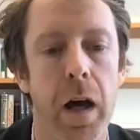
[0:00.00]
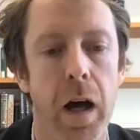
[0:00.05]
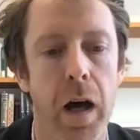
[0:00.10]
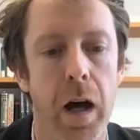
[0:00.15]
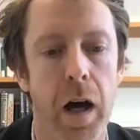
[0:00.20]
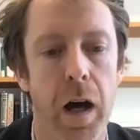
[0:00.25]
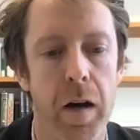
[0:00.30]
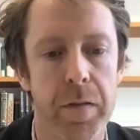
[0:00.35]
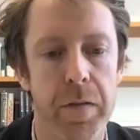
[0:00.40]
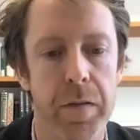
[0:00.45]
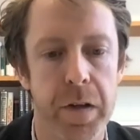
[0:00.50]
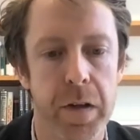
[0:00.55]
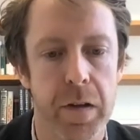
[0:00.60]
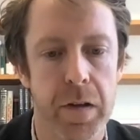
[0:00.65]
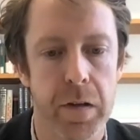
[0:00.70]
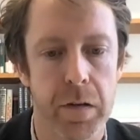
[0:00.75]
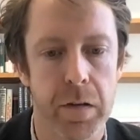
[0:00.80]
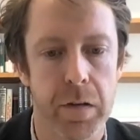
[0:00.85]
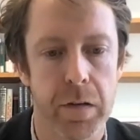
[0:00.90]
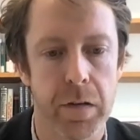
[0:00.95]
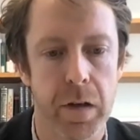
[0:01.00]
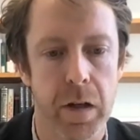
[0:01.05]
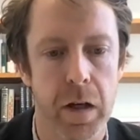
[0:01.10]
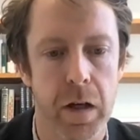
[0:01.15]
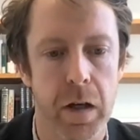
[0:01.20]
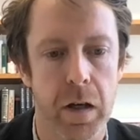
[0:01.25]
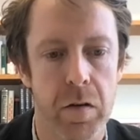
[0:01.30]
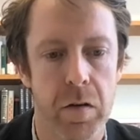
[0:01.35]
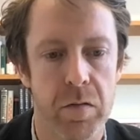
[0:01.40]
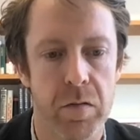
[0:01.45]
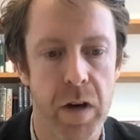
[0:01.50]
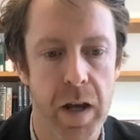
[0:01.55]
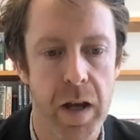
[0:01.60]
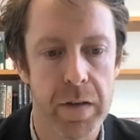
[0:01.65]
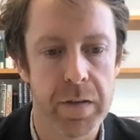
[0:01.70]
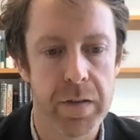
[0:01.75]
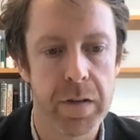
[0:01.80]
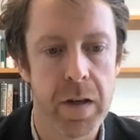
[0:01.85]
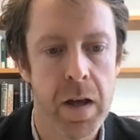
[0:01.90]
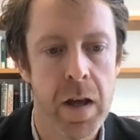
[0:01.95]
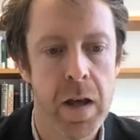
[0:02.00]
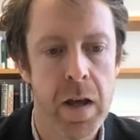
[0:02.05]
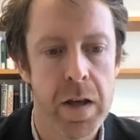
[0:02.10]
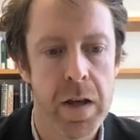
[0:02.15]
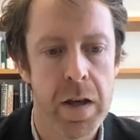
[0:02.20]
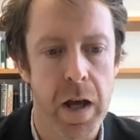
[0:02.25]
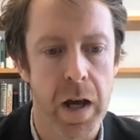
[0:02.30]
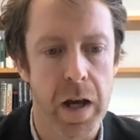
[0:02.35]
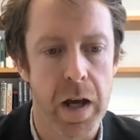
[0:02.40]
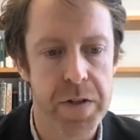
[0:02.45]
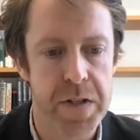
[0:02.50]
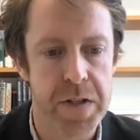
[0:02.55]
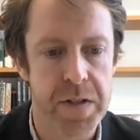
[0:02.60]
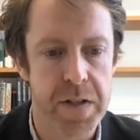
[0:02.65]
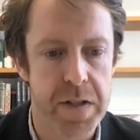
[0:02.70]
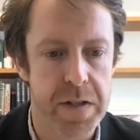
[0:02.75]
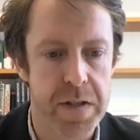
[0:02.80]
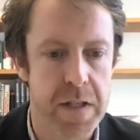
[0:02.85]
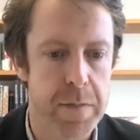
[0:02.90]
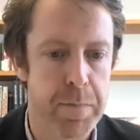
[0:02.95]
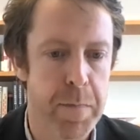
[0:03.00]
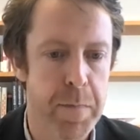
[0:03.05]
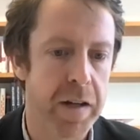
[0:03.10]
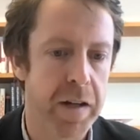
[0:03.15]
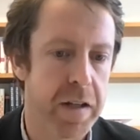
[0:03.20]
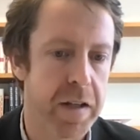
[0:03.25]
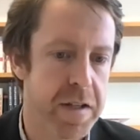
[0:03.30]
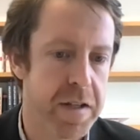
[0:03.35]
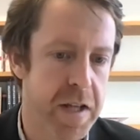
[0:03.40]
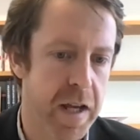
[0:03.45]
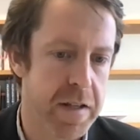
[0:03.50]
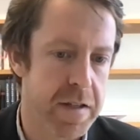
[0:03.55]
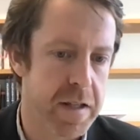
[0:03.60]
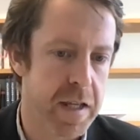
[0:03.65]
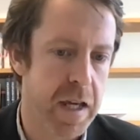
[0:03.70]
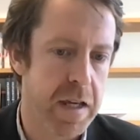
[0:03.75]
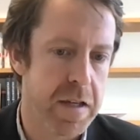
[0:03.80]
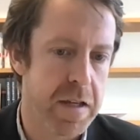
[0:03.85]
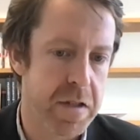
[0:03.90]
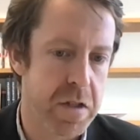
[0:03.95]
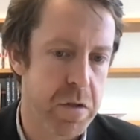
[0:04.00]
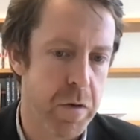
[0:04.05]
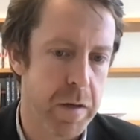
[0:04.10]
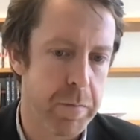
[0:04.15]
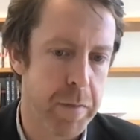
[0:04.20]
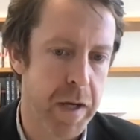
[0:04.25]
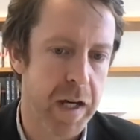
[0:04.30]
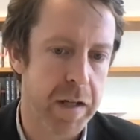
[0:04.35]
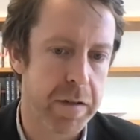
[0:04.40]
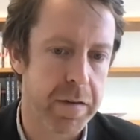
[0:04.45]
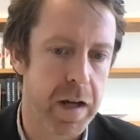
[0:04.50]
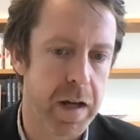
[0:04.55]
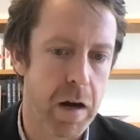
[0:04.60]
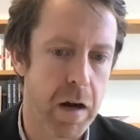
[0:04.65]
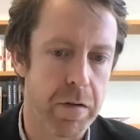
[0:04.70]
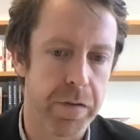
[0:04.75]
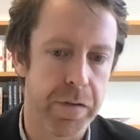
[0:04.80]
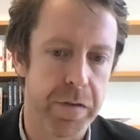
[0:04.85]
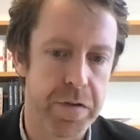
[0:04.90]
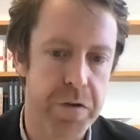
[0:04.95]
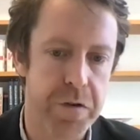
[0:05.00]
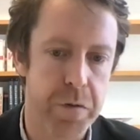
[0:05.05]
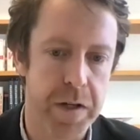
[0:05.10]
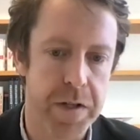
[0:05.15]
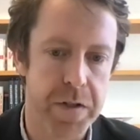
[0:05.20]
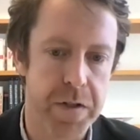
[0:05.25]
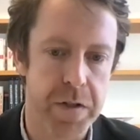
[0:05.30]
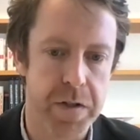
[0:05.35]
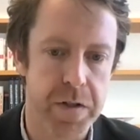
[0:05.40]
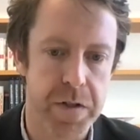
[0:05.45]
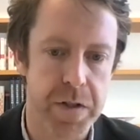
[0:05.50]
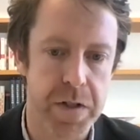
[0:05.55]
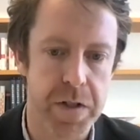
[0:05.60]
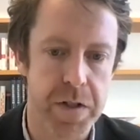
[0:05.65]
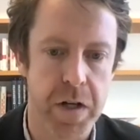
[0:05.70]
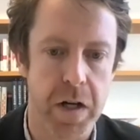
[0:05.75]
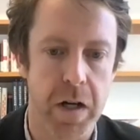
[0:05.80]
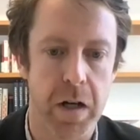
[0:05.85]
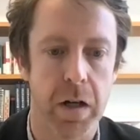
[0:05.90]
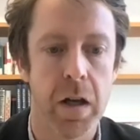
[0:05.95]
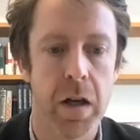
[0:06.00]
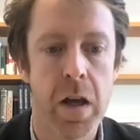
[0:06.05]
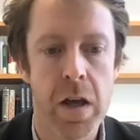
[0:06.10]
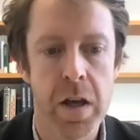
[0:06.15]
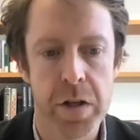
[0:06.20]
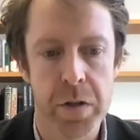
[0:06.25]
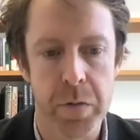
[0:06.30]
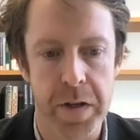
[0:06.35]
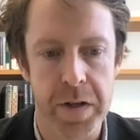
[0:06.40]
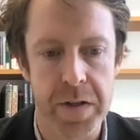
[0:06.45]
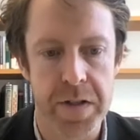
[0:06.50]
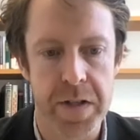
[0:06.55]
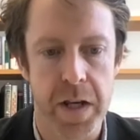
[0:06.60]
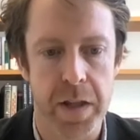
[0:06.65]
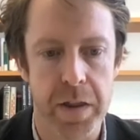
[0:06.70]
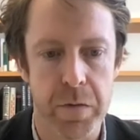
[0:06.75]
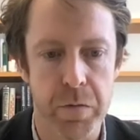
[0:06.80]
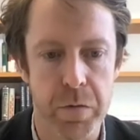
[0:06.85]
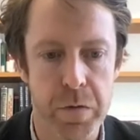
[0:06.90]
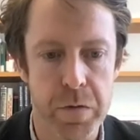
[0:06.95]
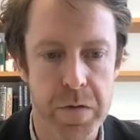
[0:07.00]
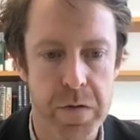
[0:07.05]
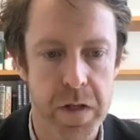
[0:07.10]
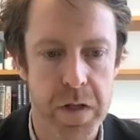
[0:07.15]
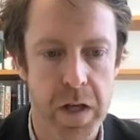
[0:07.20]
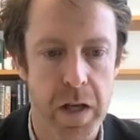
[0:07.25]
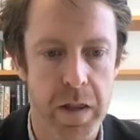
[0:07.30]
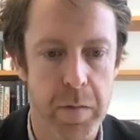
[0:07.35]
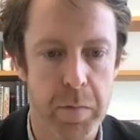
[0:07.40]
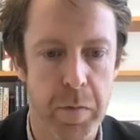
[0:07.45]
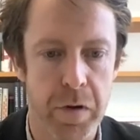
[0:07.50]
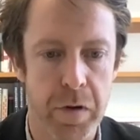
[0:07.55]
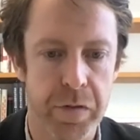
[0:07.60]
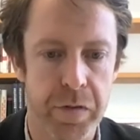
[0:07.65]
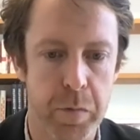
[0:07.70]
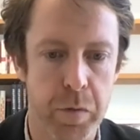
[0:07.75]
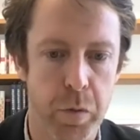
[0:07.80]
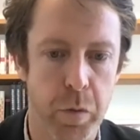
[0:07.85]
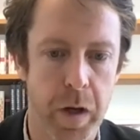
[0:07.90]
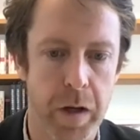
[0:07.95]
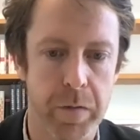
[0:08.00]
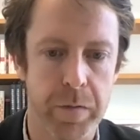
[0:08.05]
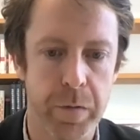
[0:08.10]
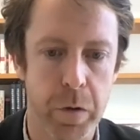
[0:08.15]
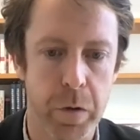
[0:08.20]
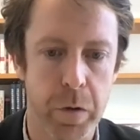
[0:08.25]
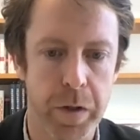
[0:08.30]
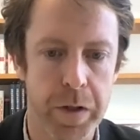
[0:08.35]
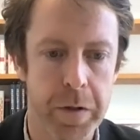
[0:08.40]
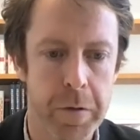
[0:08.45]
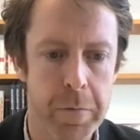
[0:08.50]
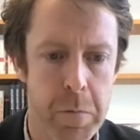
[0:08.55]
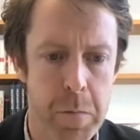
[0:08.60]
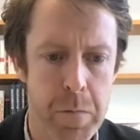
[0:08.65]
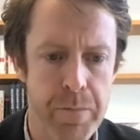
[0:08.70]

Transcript: uh, after his uh, arrest. Uh, she says this part contains keys to unpack the current situation in Xinjiang, to understand the roots and the possible way forward.